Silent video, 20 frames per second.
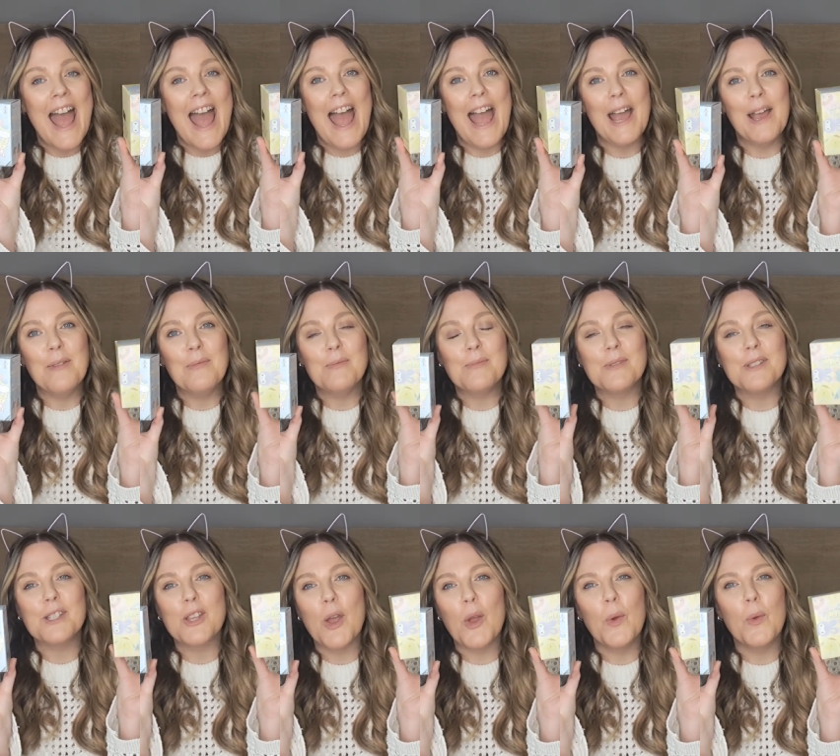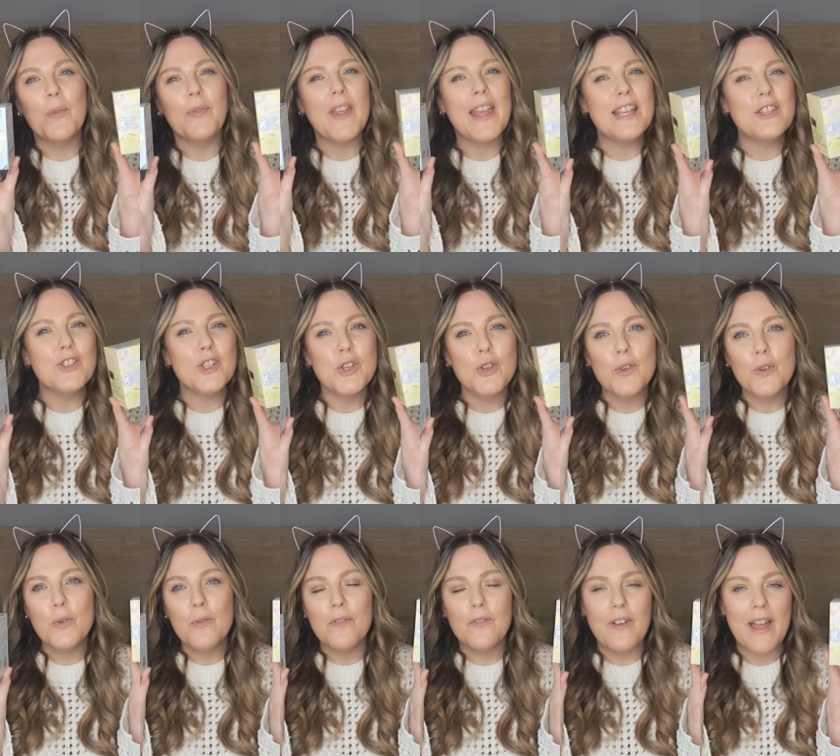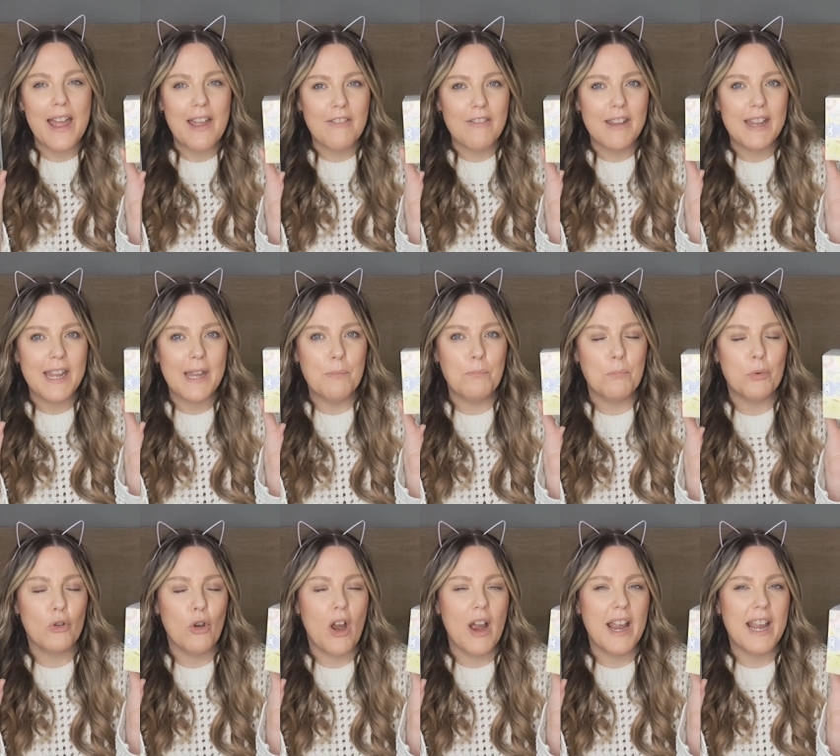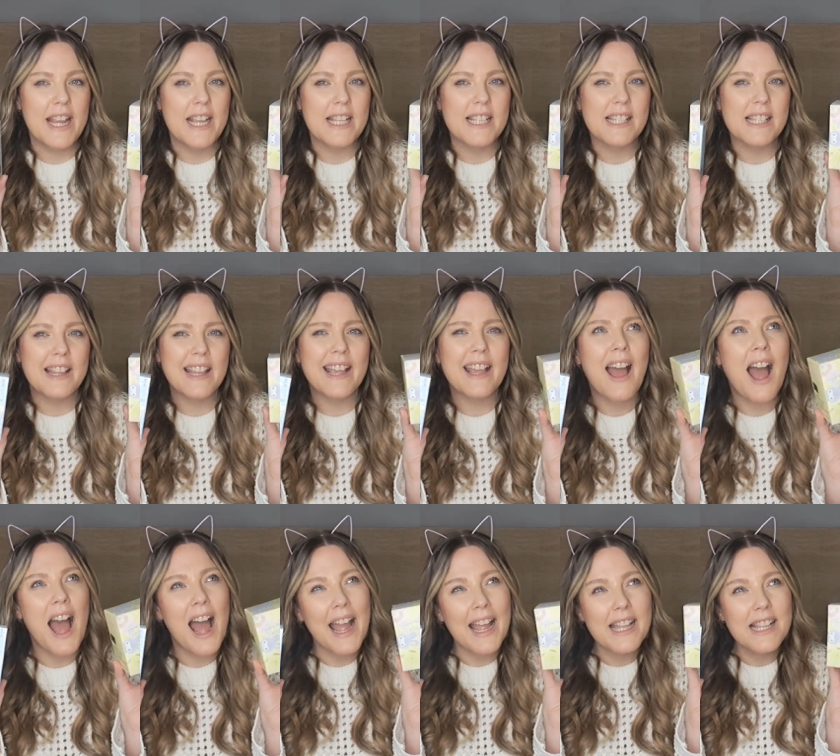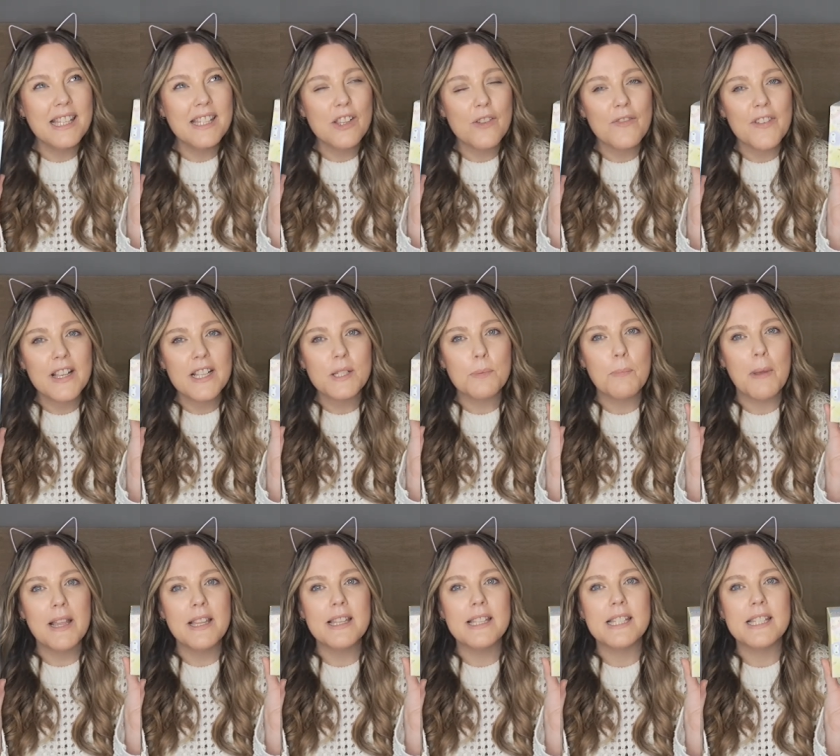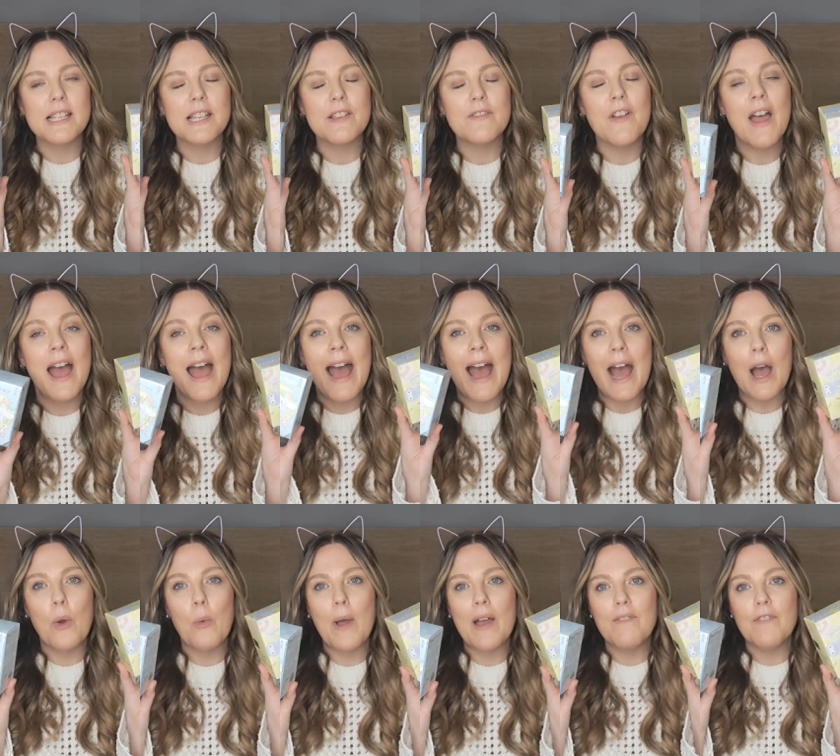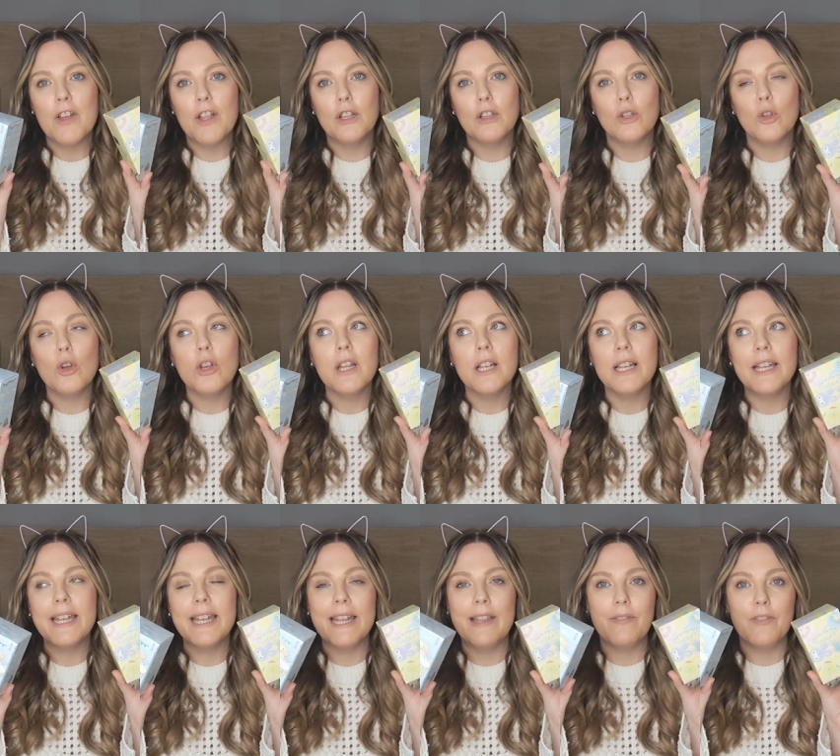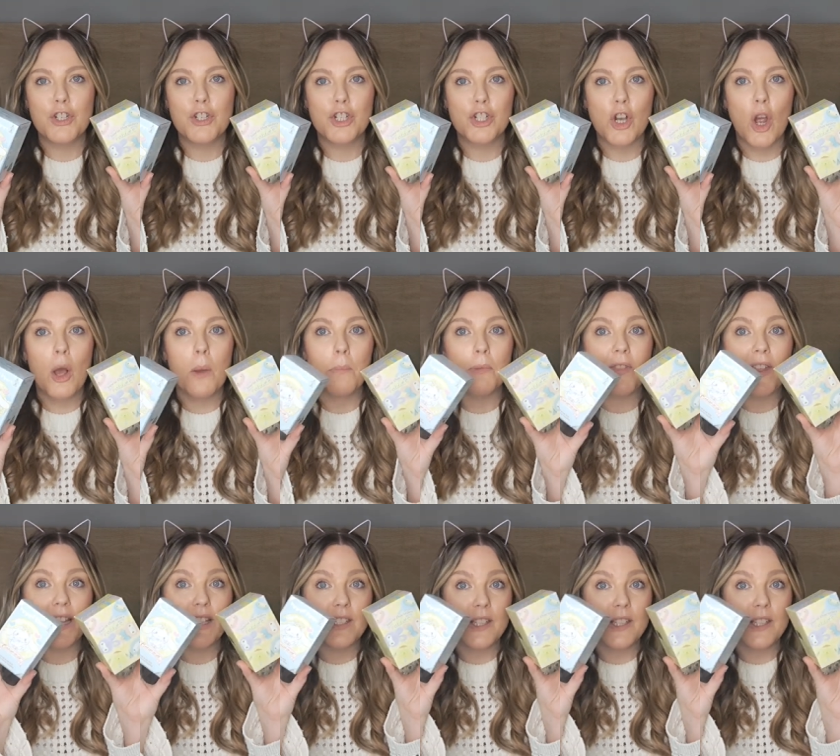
and um, so they do vary in price. They're kind of expensive. However, luckily in the shop, they